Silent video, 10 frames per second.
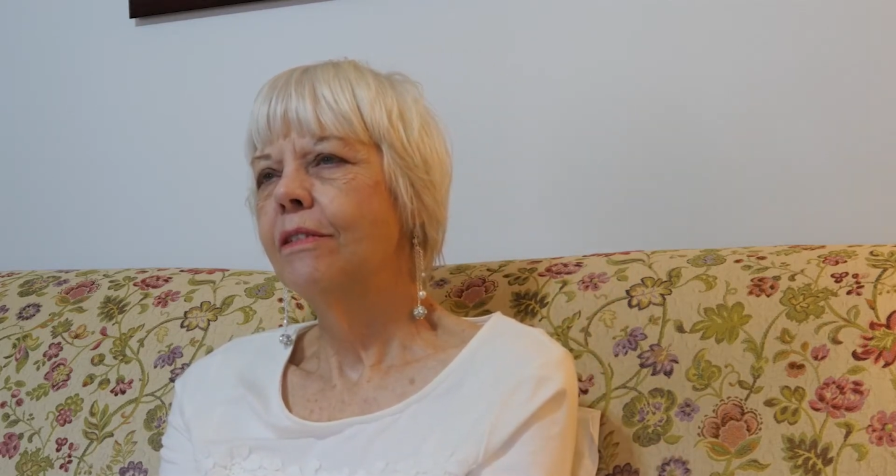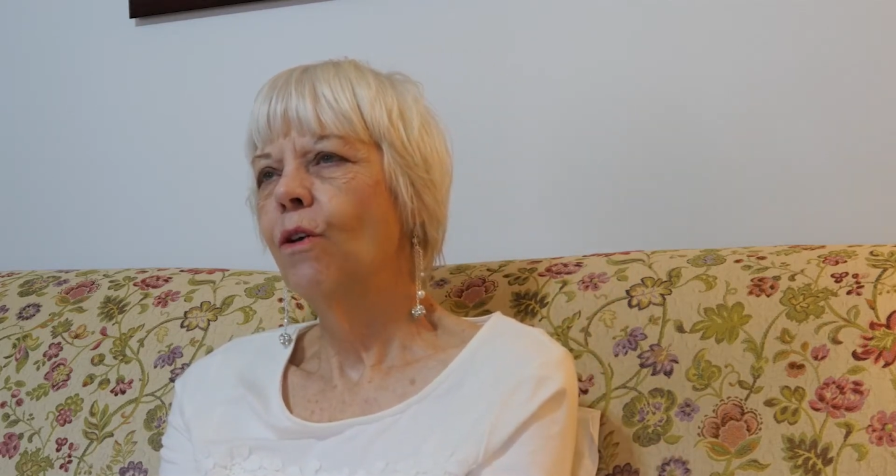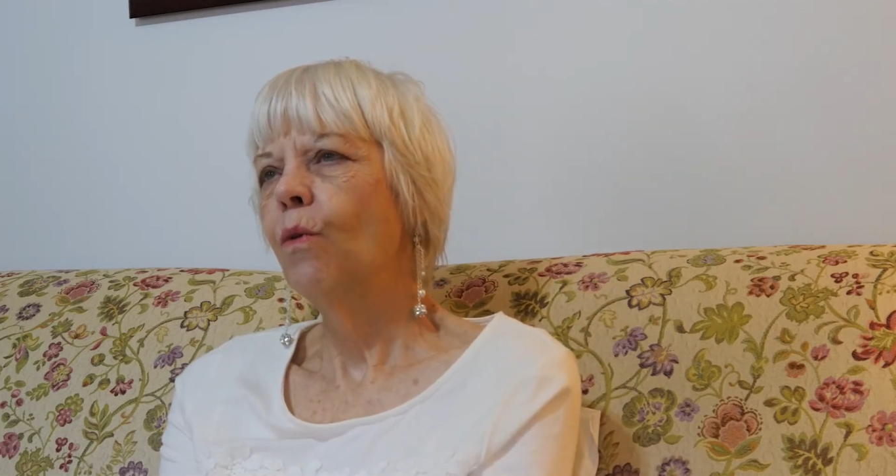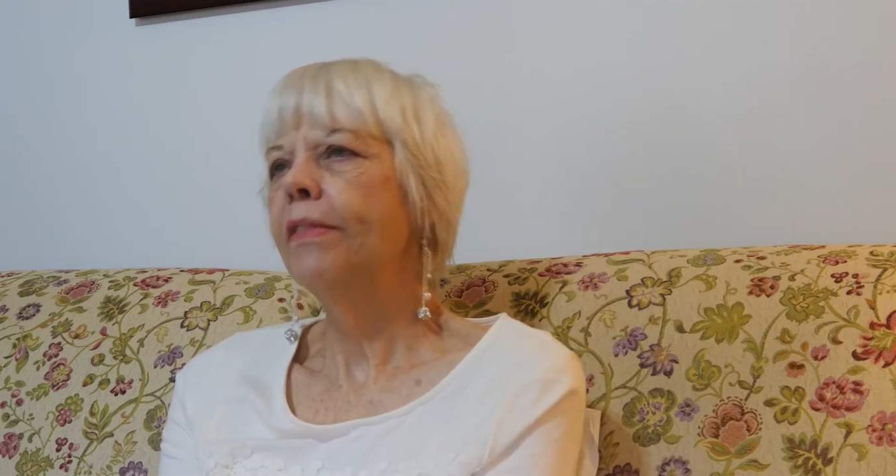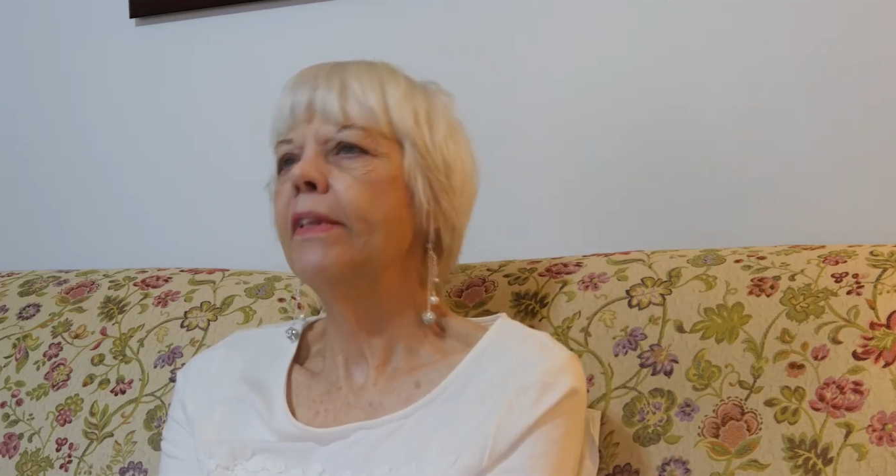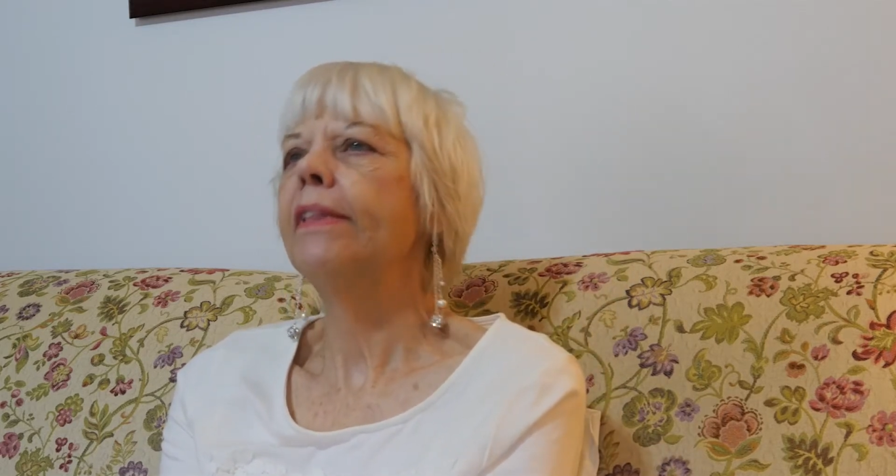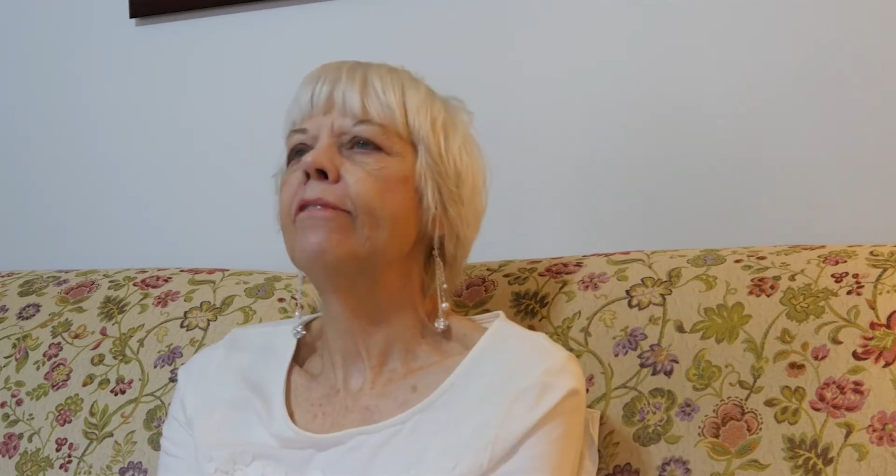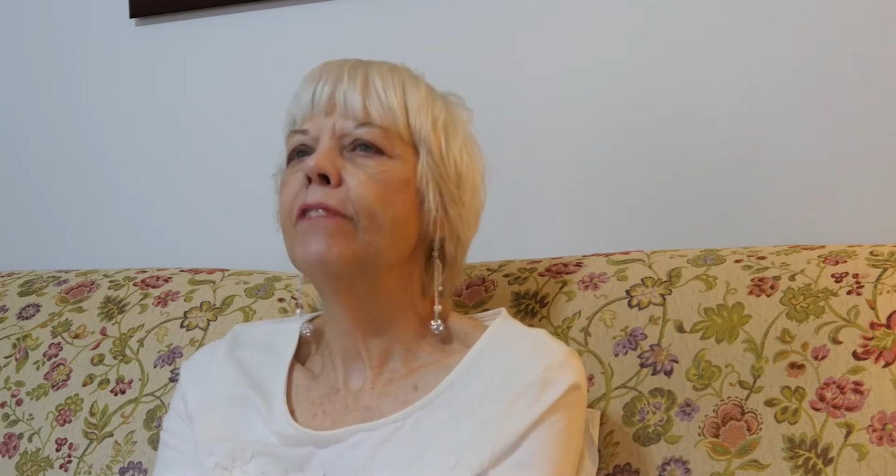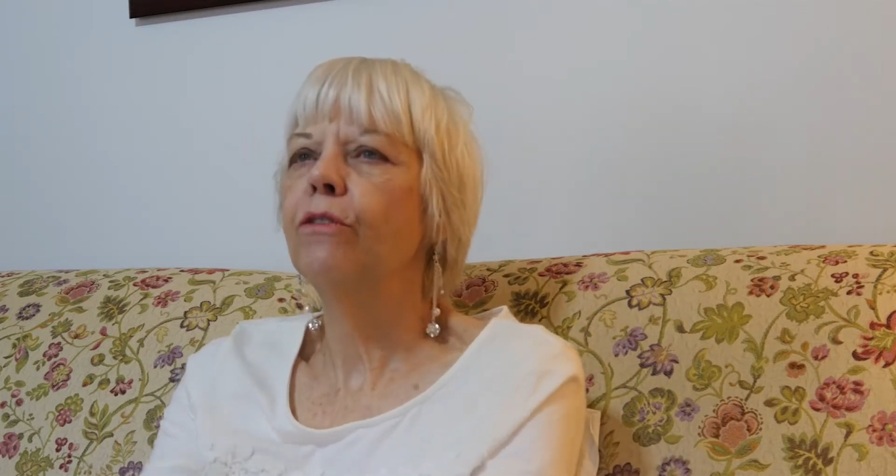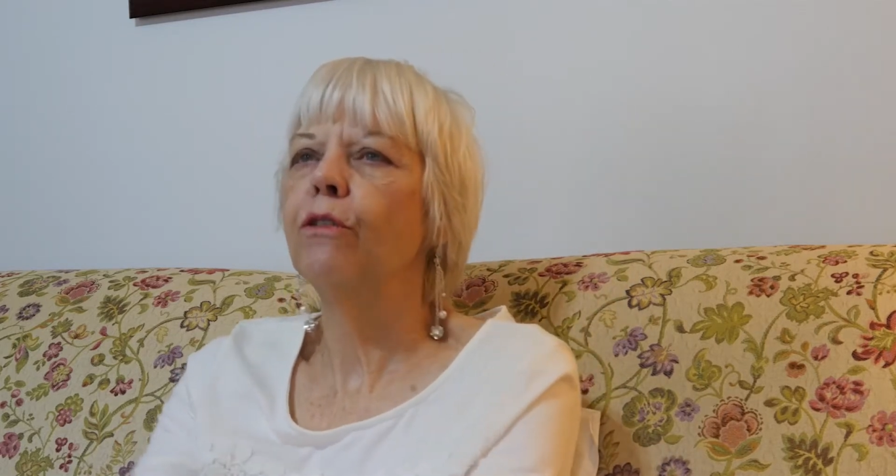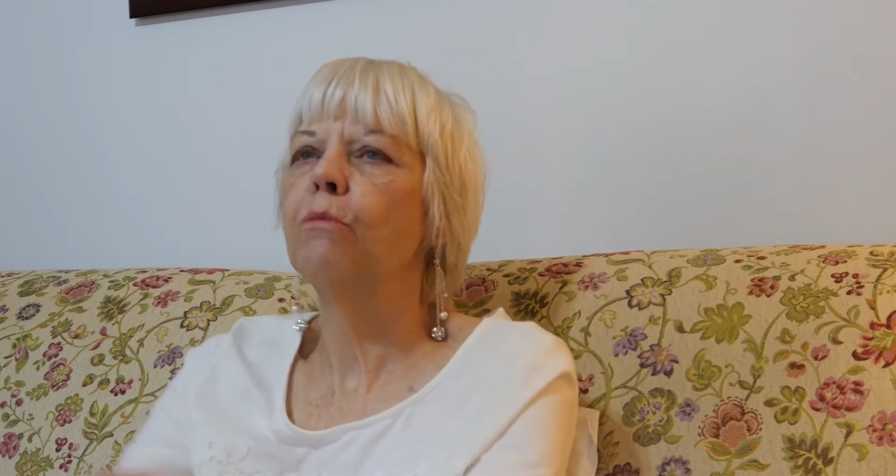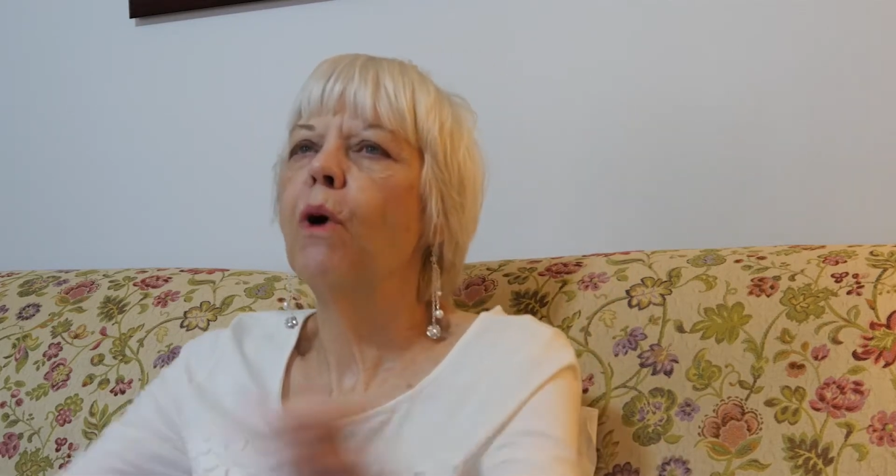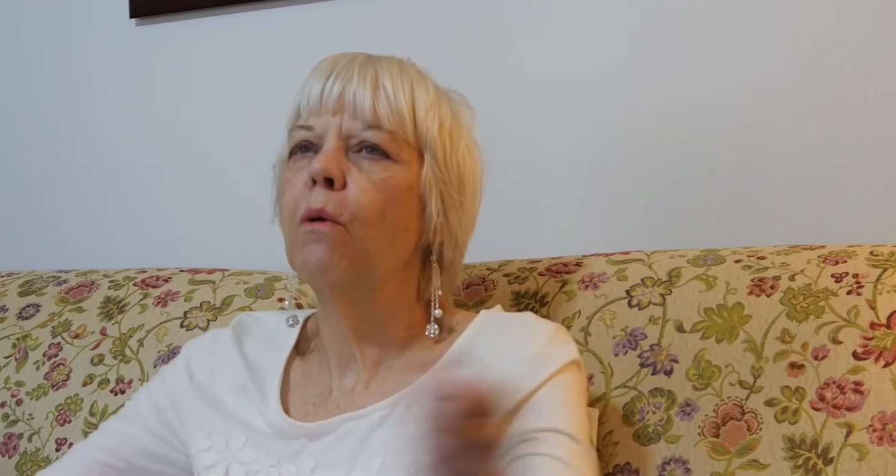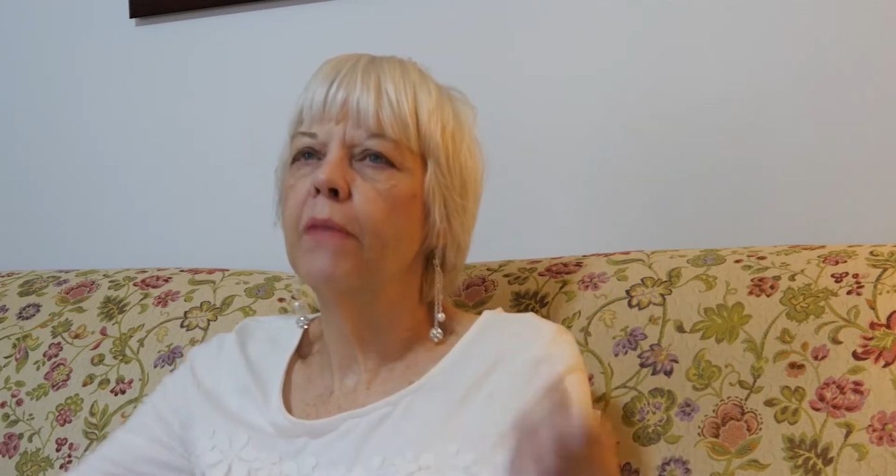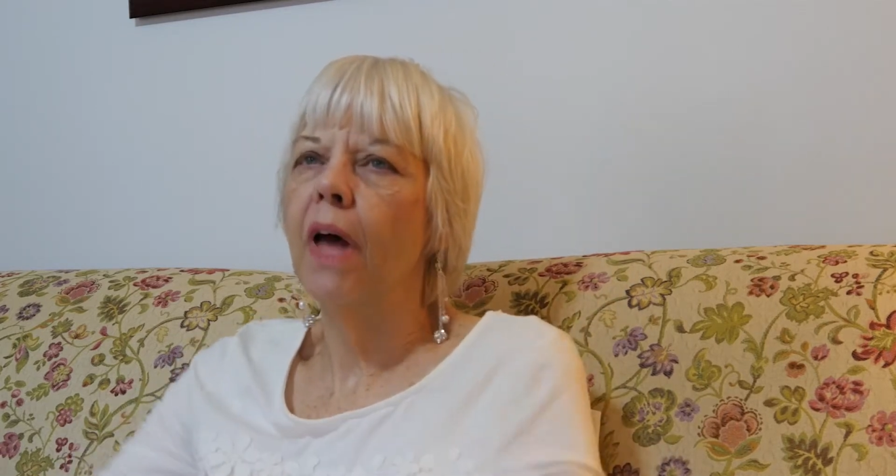go in the living room,
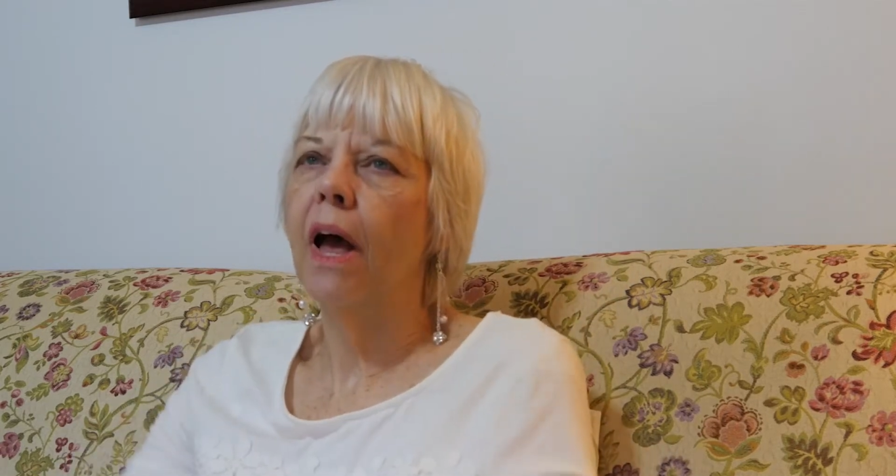open the